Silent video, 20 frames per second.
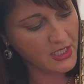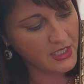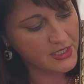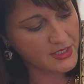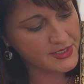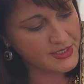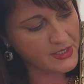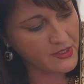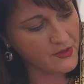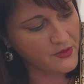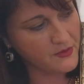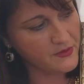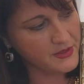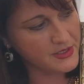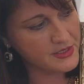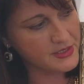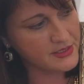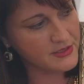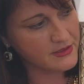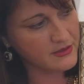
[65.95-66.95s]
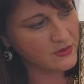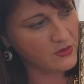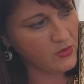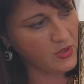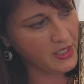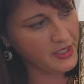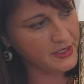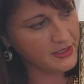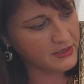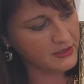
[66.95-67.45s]
So there's
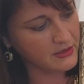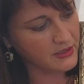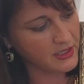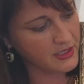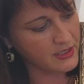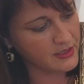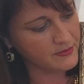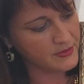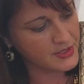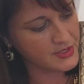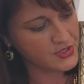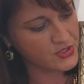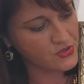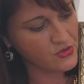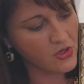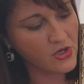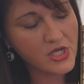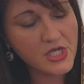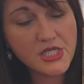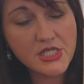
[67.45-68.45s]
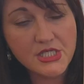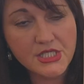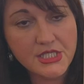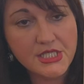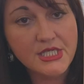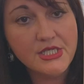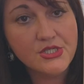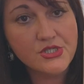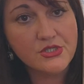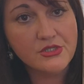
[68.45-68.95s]
quite a strong
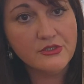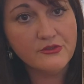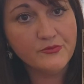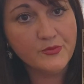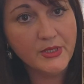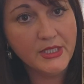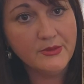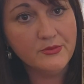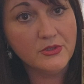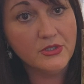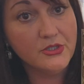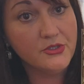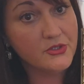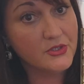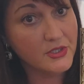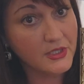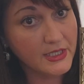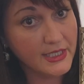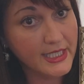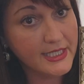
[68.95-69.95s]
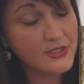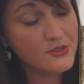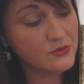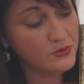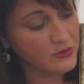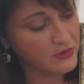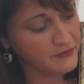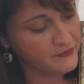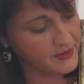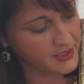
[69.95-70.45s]
contingent of people who collect
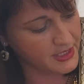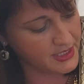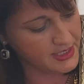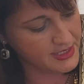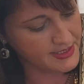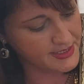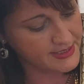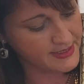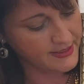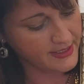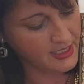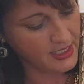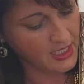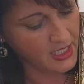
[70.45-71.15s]
all of these.